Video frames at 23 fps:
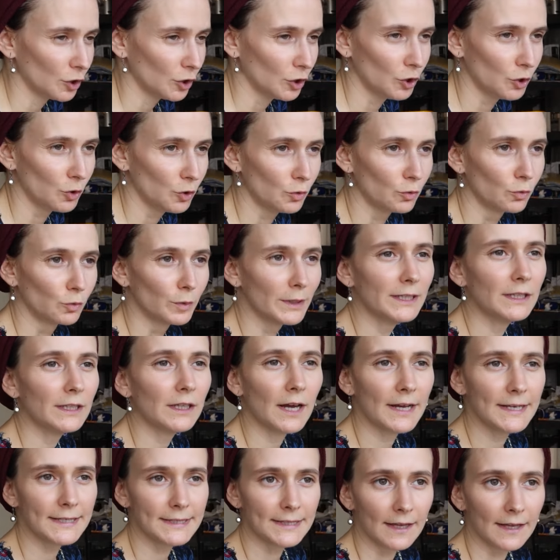you
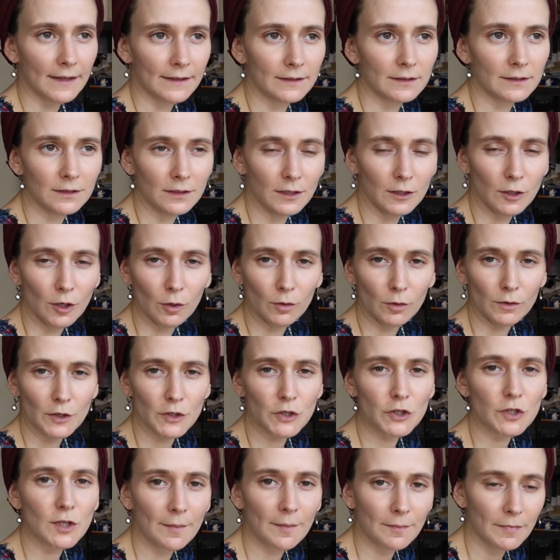realize that,
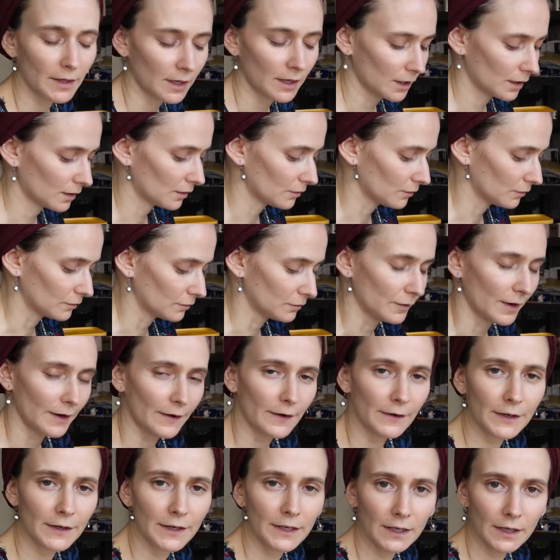there's something
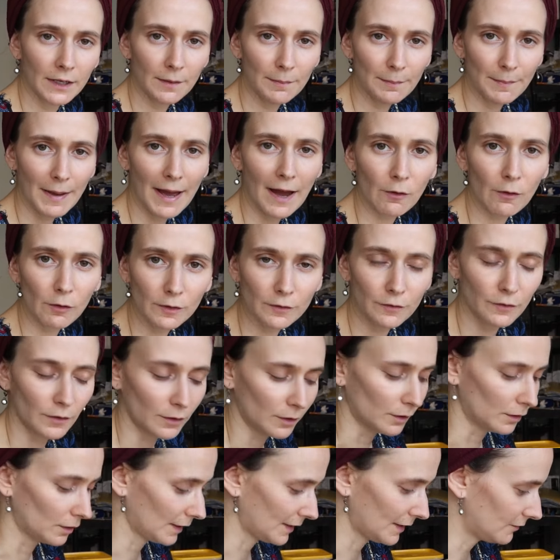very
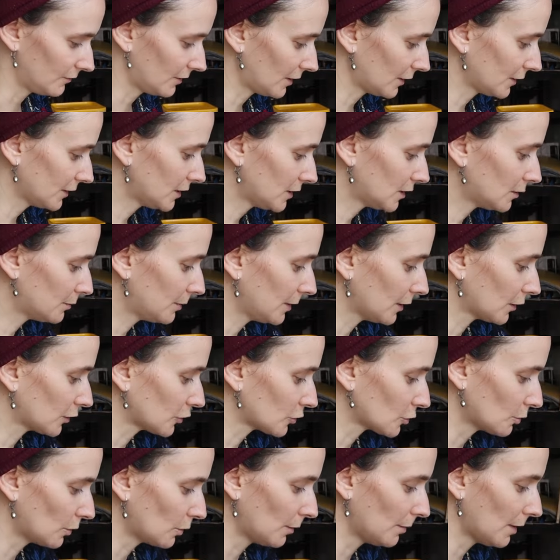powerful and very
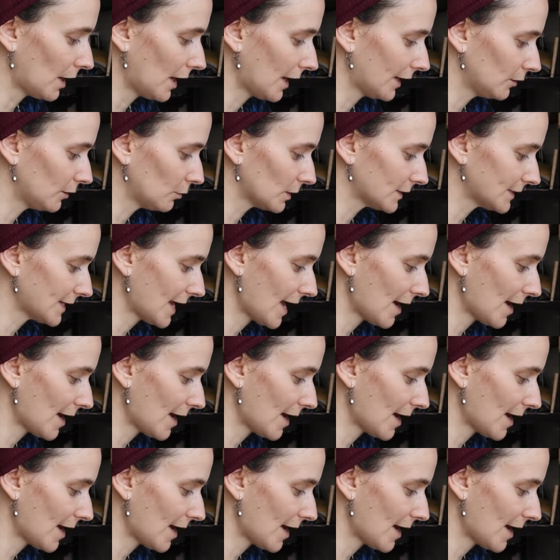spiritual behind what's